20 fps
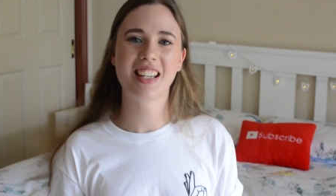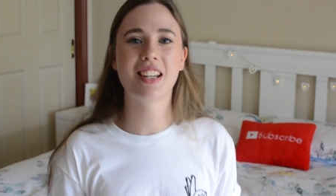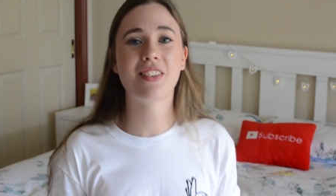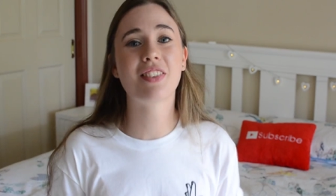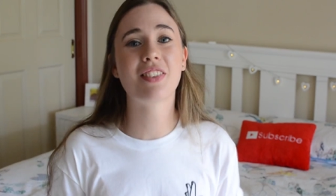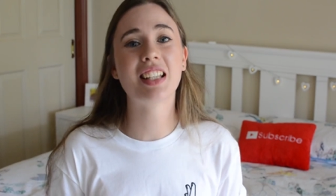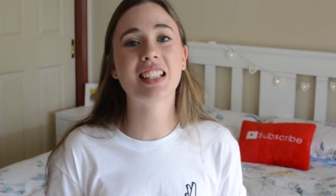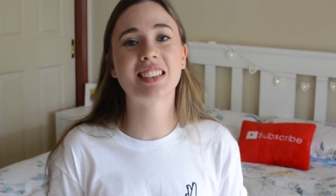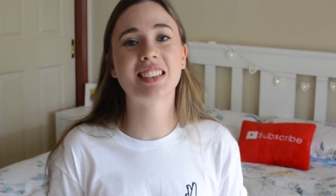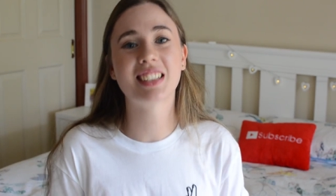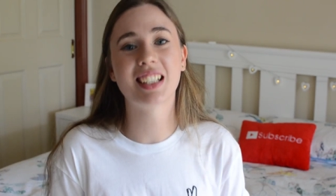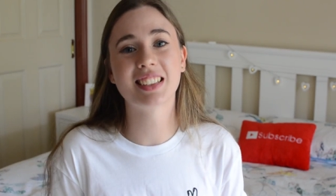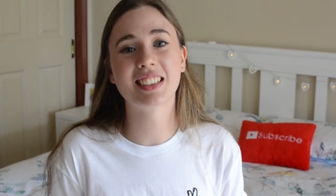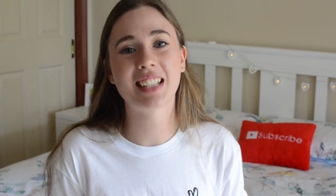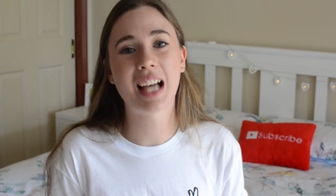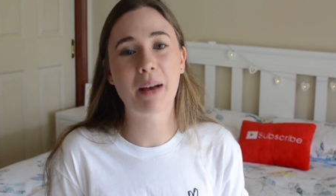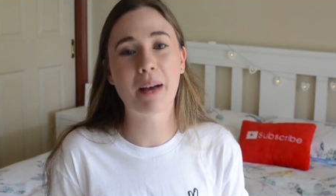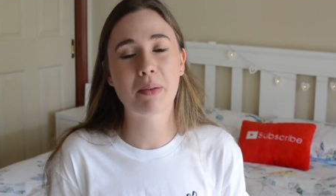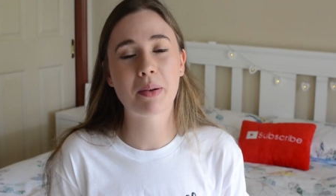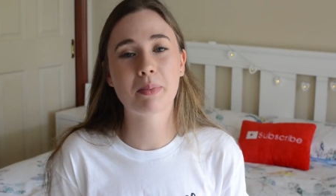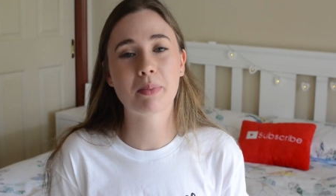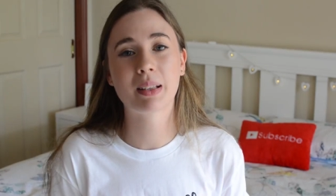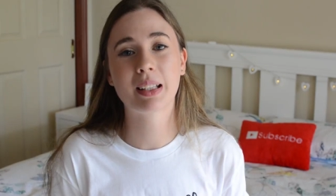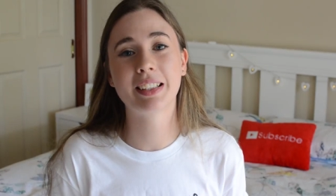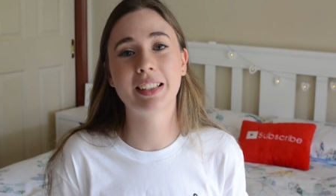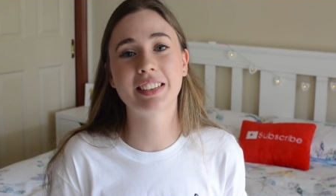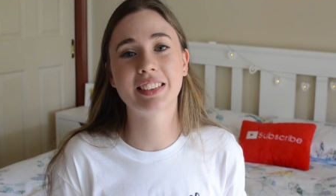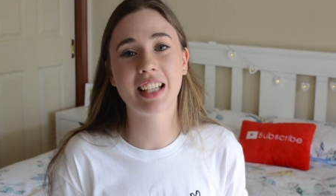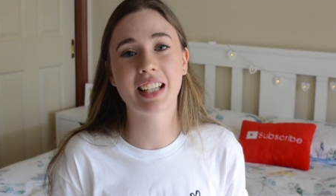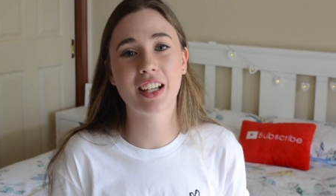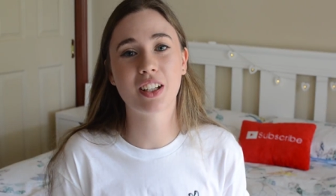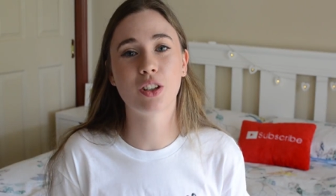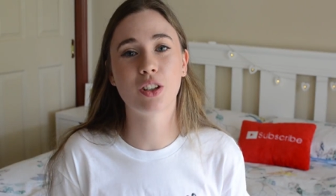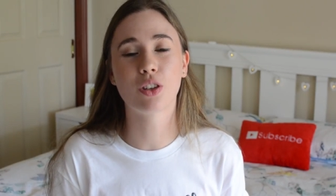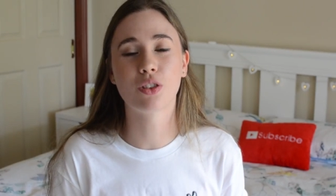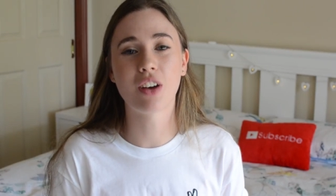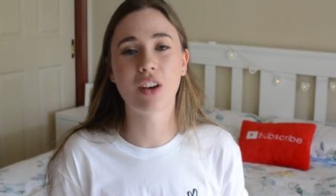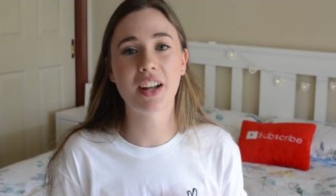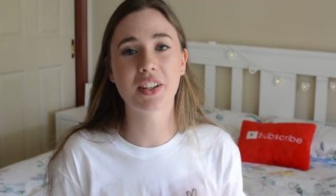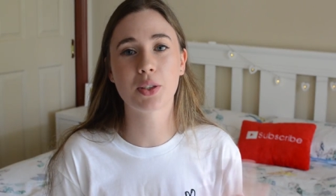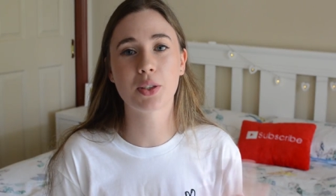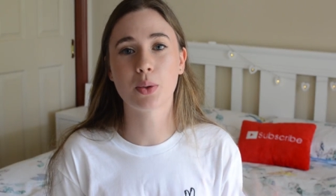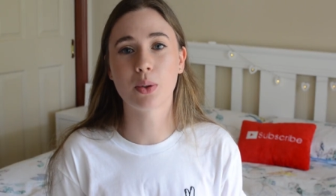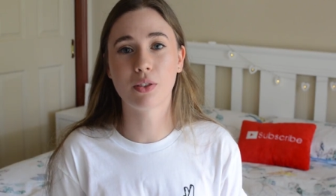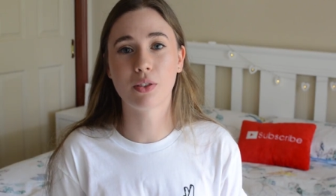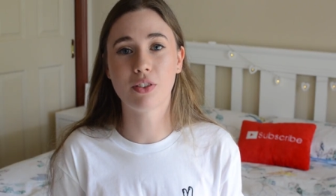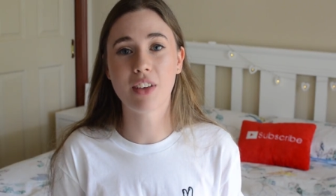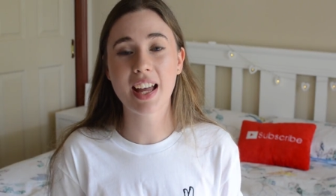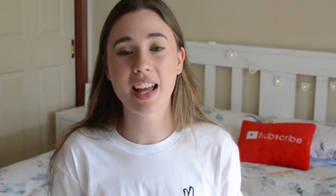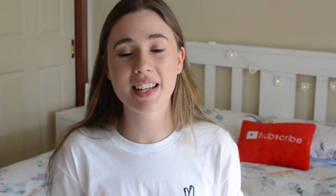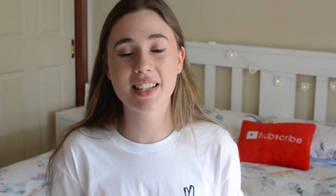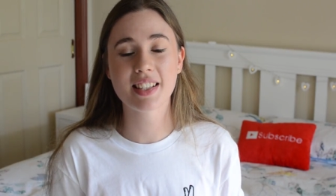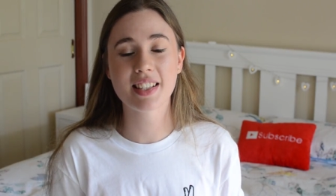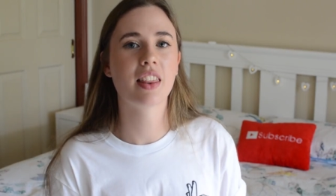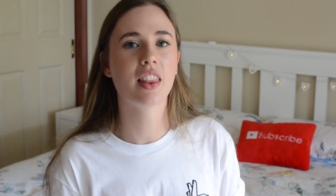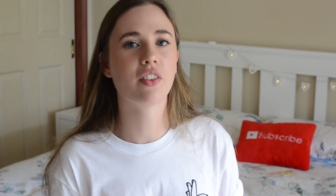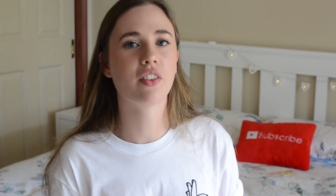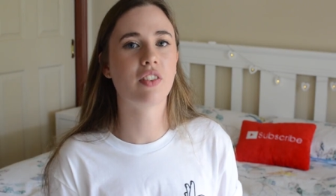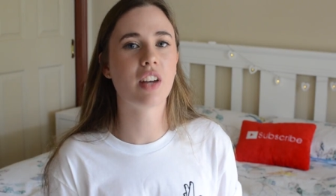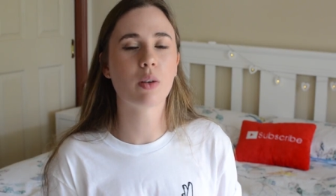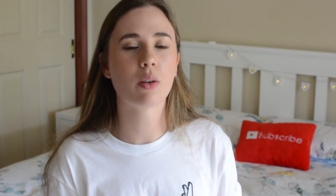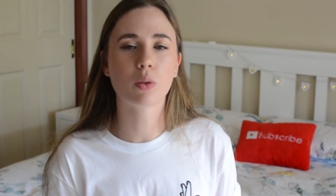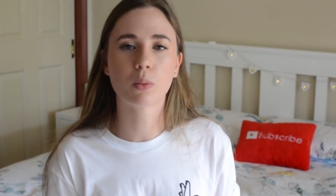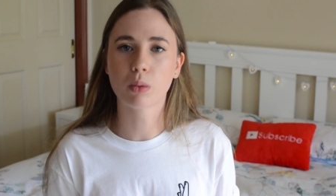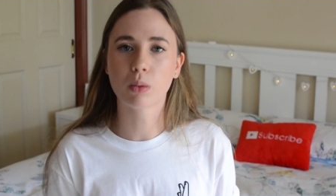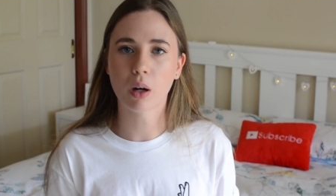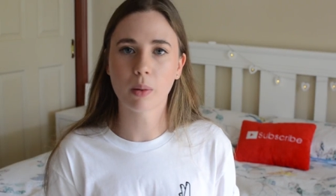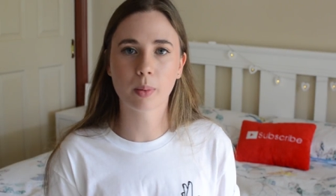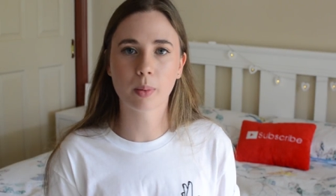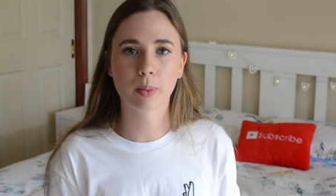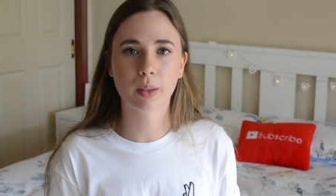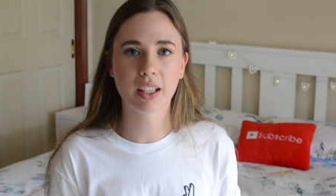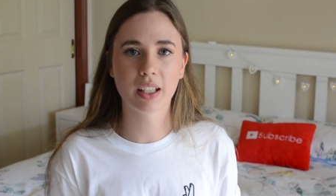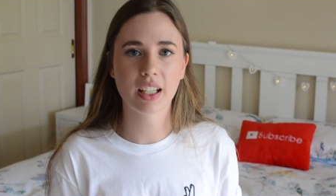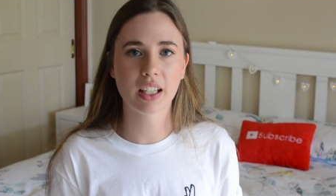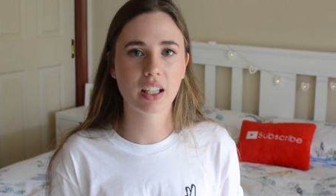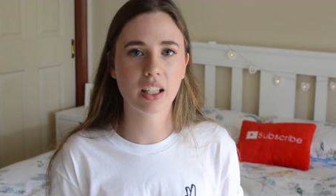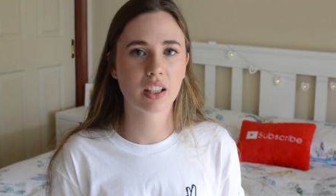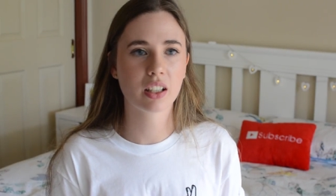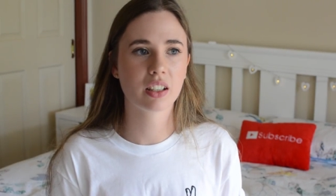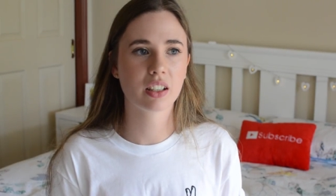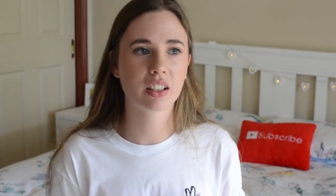If this does happen, please take your rat to a vet. The vet will probably